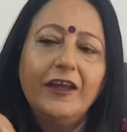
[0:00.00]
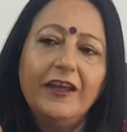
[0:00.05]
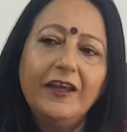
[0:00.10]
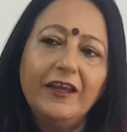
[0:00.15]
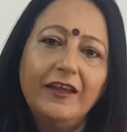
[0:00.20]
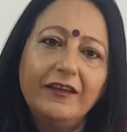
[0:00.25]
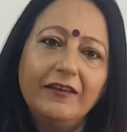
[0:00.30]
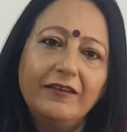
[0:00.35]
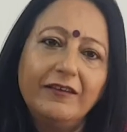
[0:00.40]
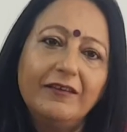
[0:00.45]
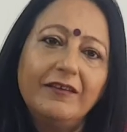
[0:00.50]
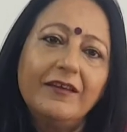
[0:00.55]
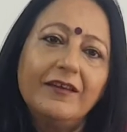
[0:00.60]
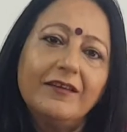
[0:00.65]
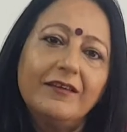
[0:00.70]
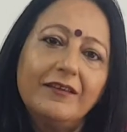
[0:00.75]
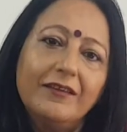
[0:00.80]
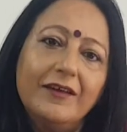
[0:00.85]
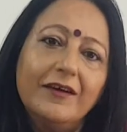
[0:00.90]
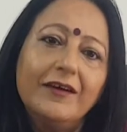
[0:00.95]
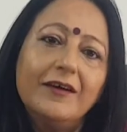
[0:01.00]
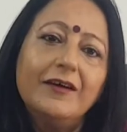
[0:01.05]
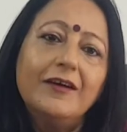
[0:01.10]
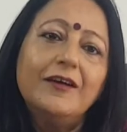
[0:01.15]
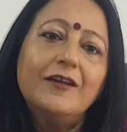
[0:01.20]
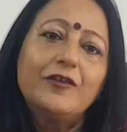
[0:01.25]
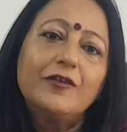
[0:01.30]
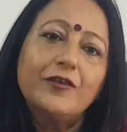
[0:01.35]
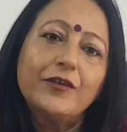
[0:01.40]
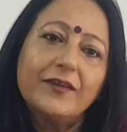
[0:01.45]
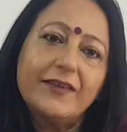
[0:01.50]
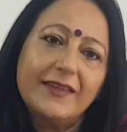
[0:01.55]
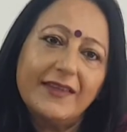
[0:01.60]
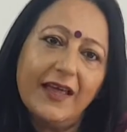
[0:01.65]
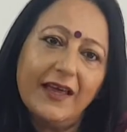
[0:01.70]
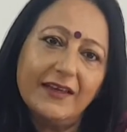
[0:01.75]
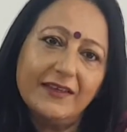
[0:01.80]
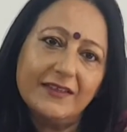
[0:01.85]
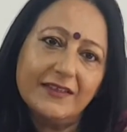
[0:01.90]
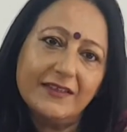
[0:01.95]
in the
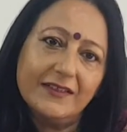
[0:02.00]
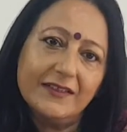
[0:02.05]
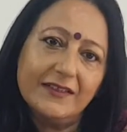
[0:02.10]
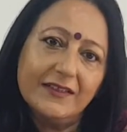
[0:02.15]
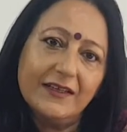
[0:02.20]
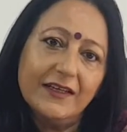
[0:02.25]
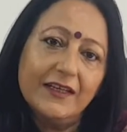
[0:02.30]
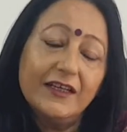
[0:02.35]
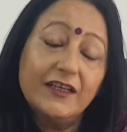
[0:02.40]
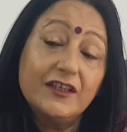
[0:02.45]
society.